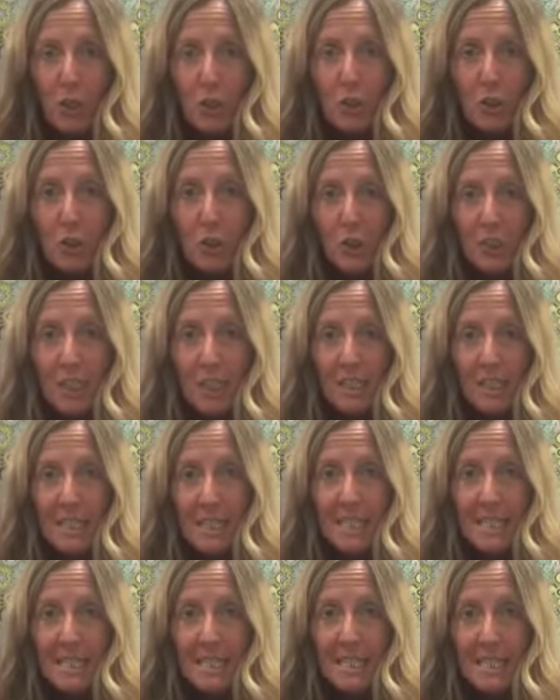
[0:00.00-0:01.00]

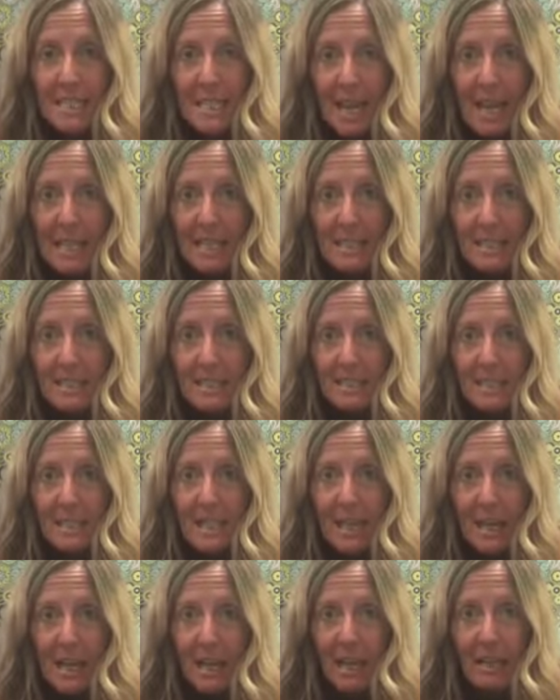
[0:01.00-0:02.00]
Jesus says,
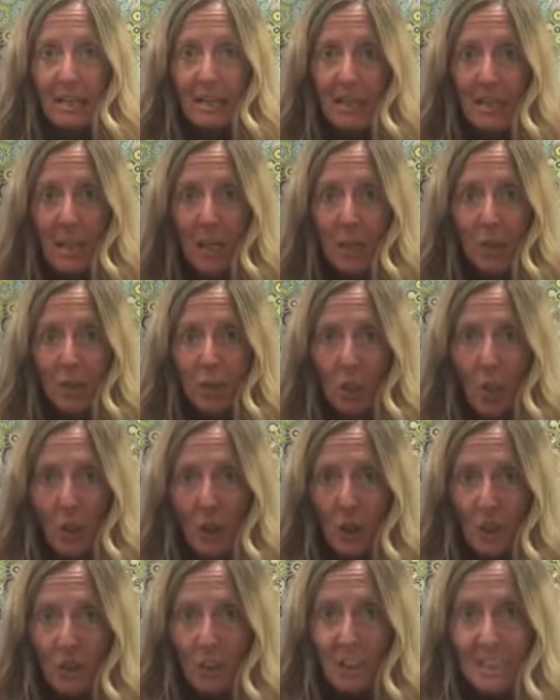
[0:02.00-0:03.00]
touch
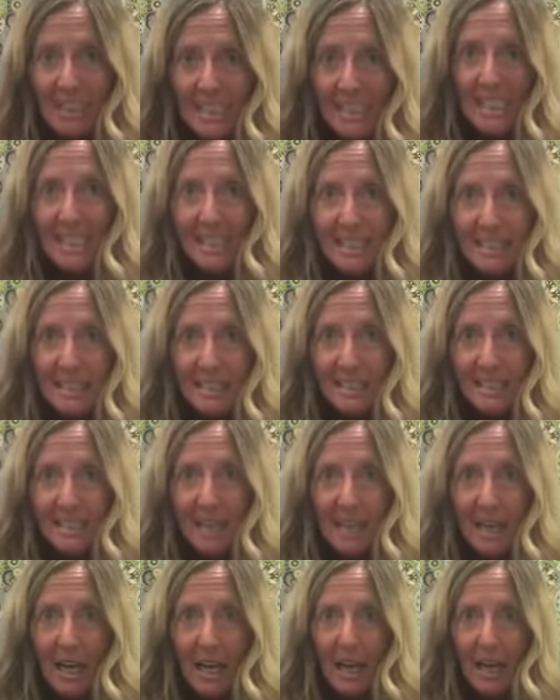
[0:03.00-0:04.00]
our knees.
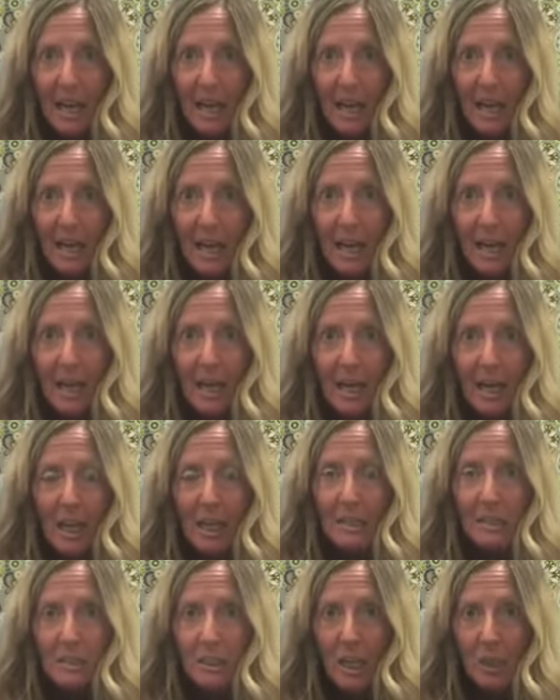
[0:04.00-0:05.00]

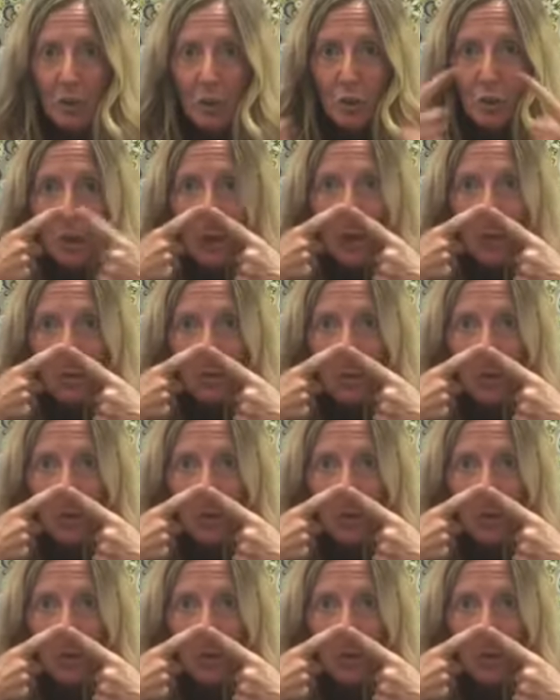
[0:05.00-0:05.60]
Touch your nose.